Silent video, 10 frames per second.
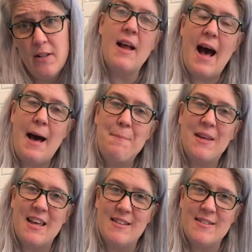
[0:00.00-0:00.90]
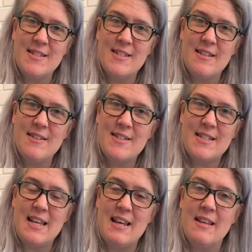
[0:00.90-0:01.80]
Hopkins
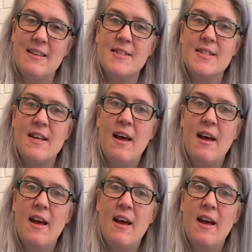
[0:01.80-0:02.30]
sees